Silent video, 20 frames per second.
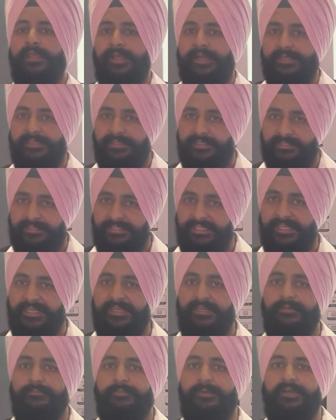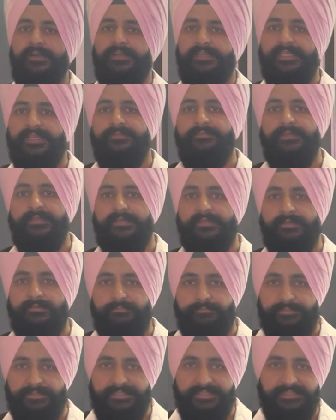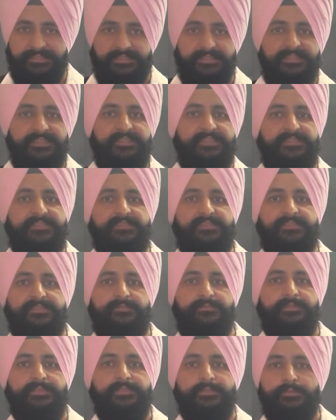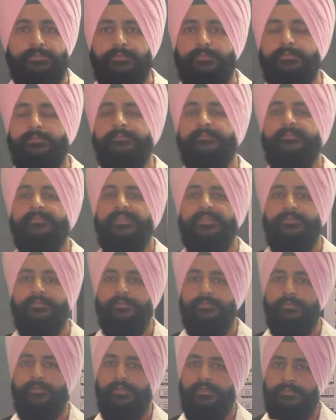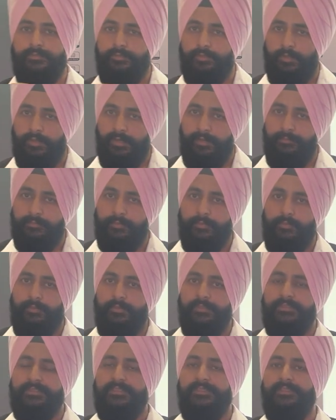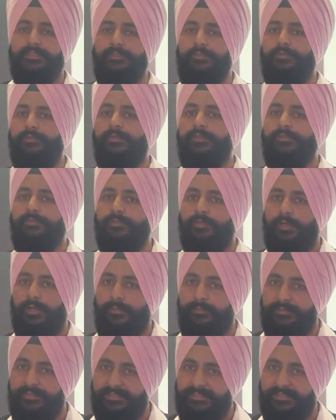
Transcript: And the second part, I will completely discuss with you your job roles, your job